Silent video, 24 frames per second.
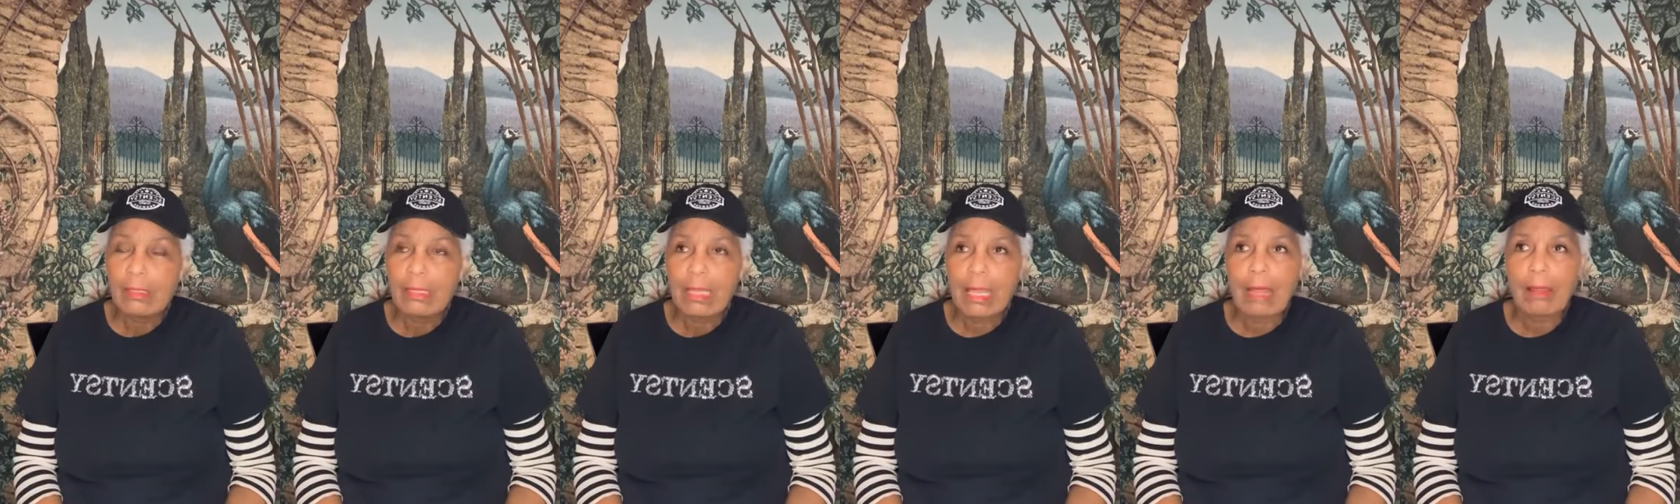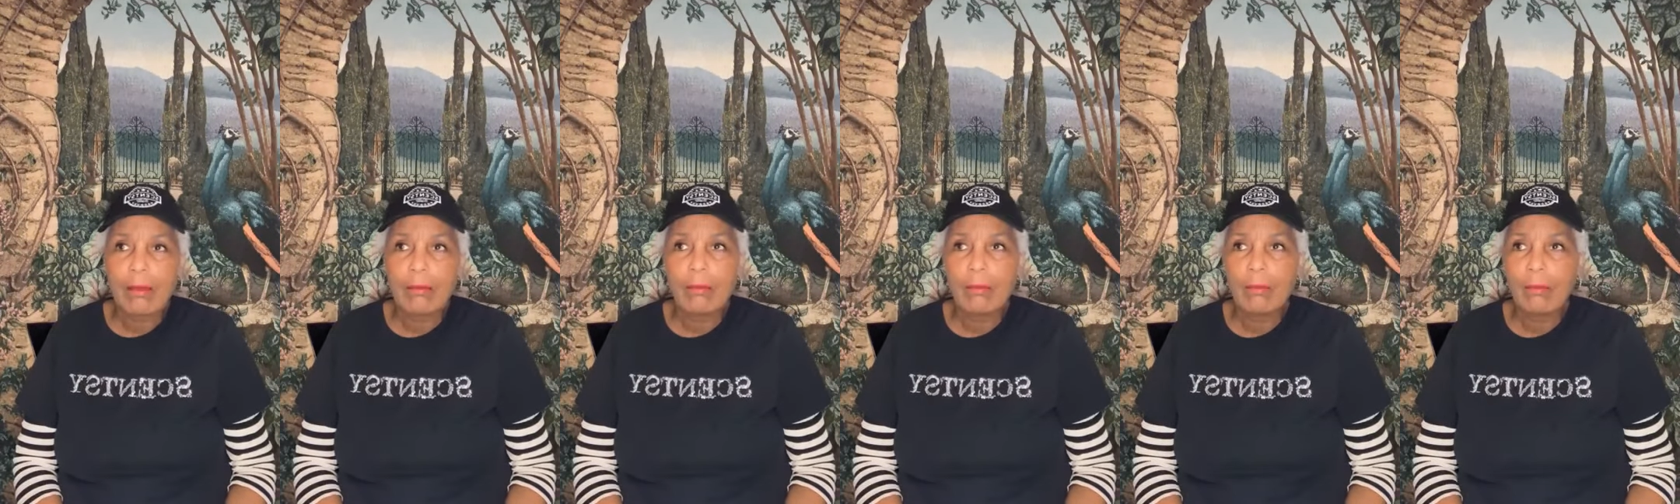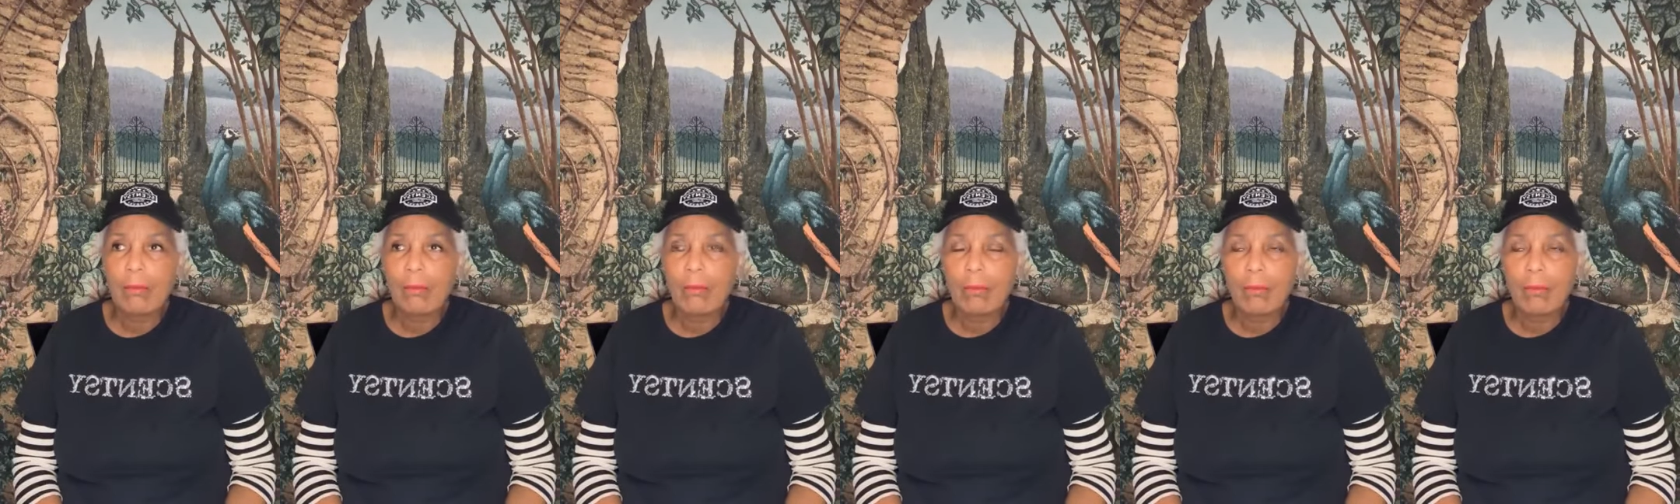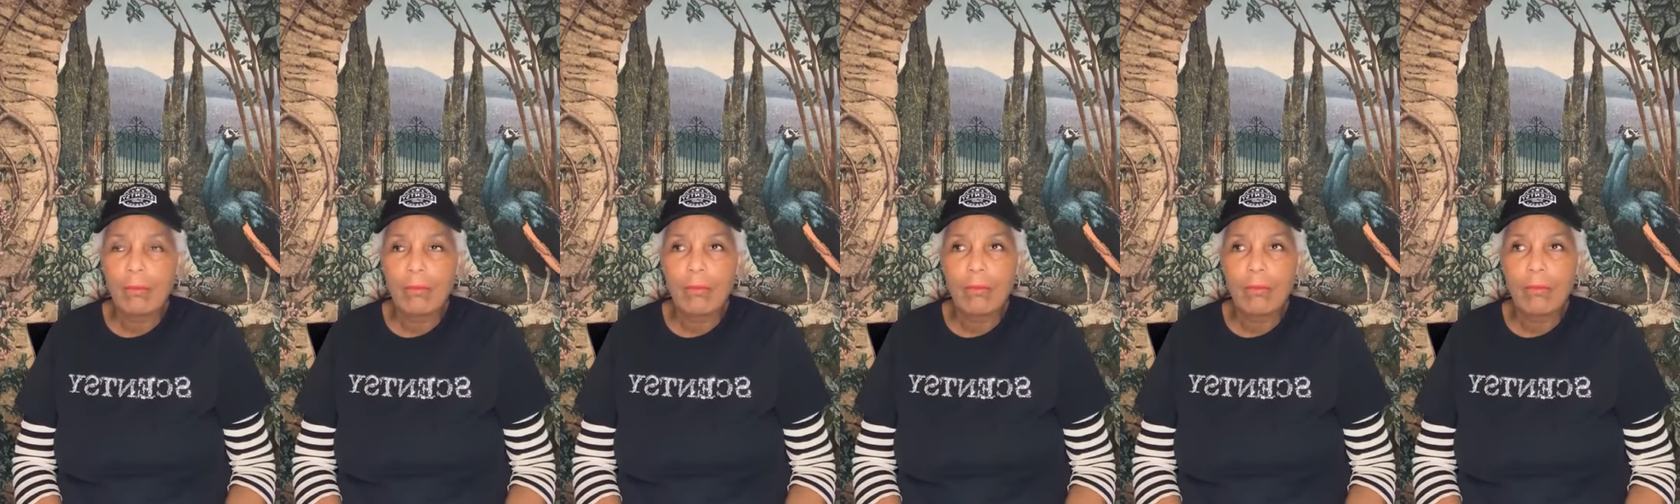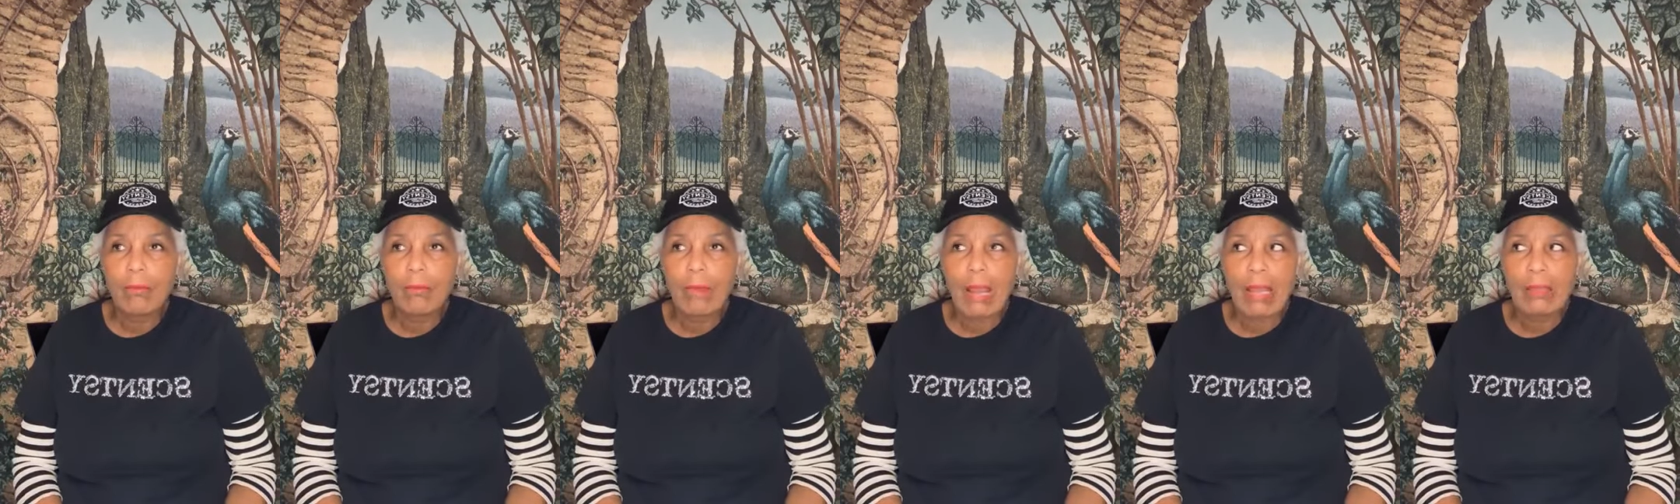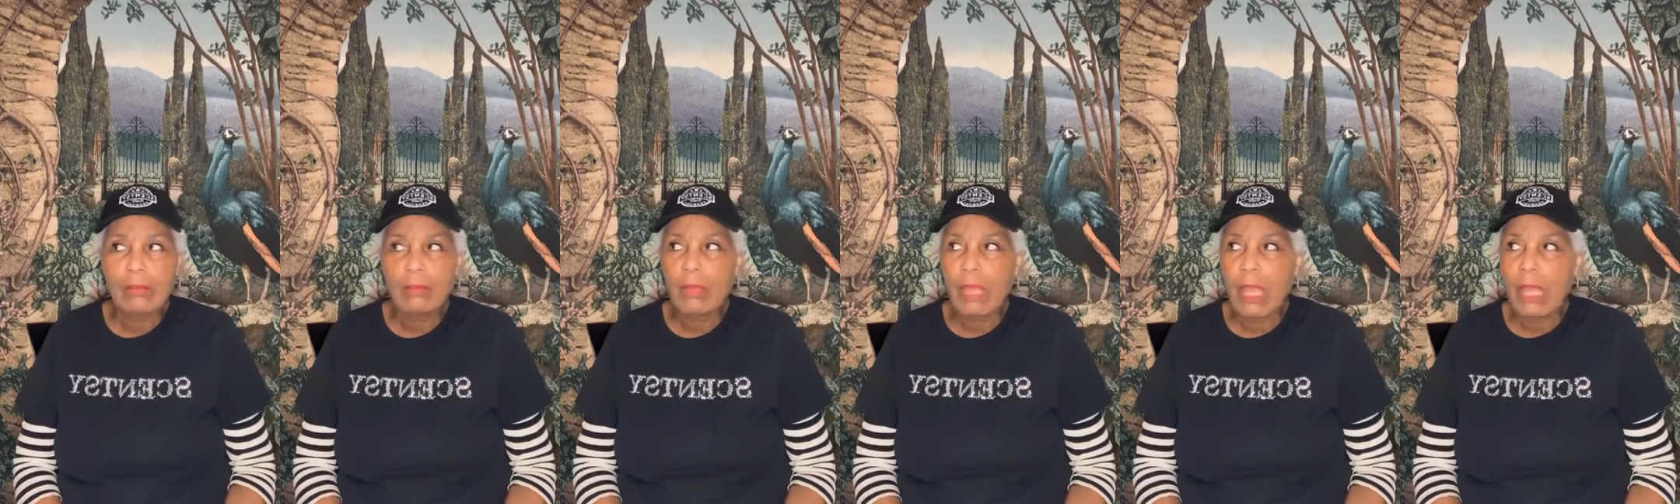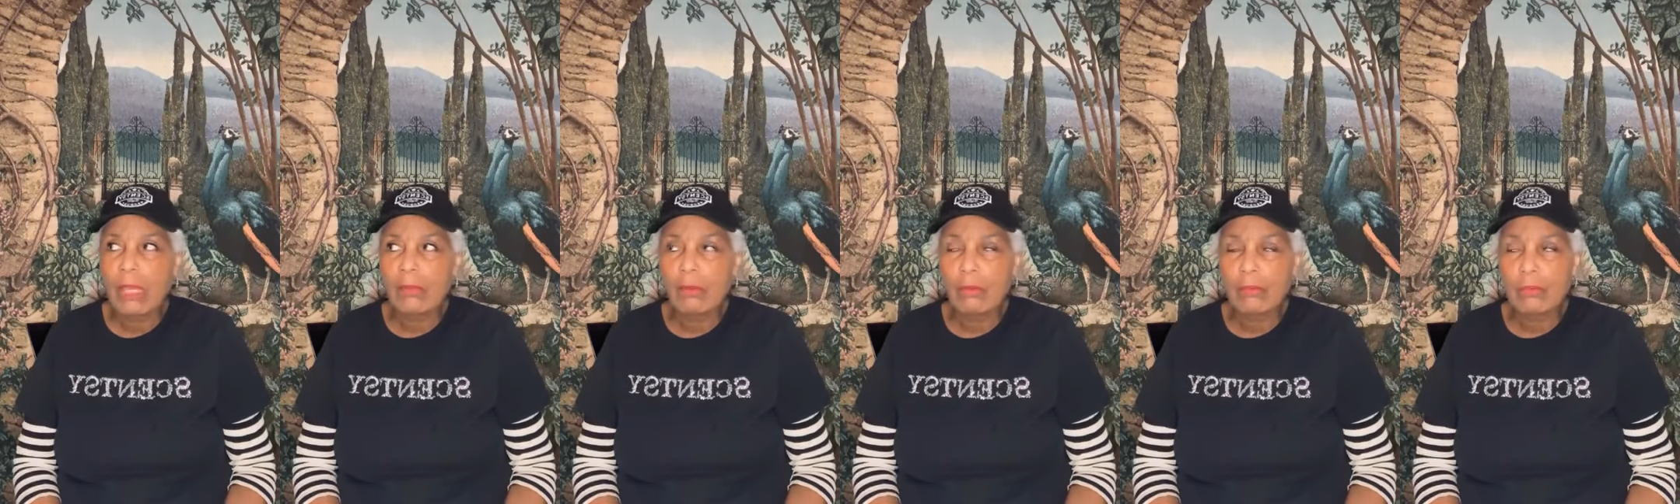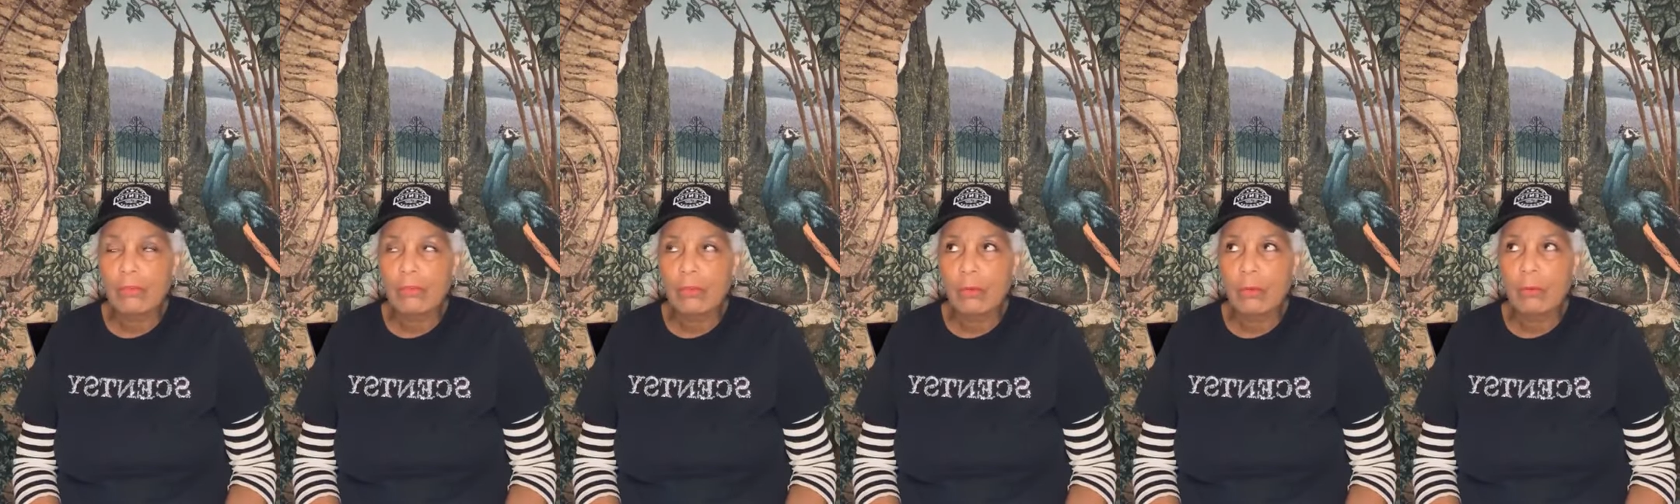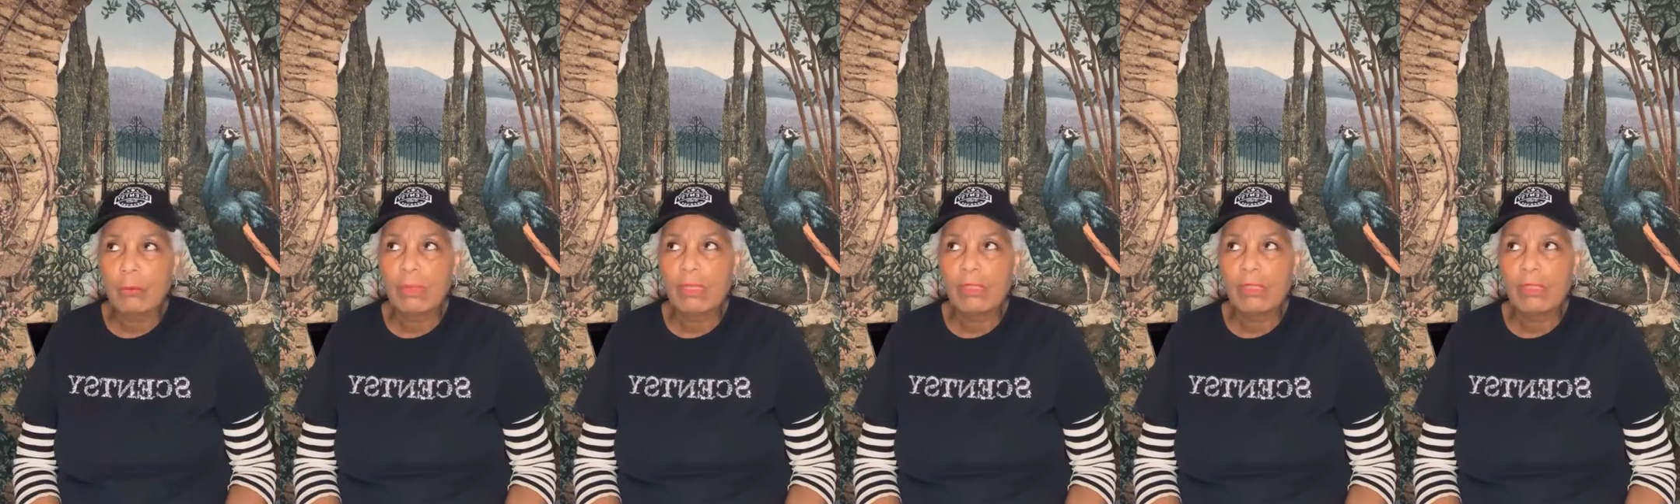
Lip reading: Now, I know this girl,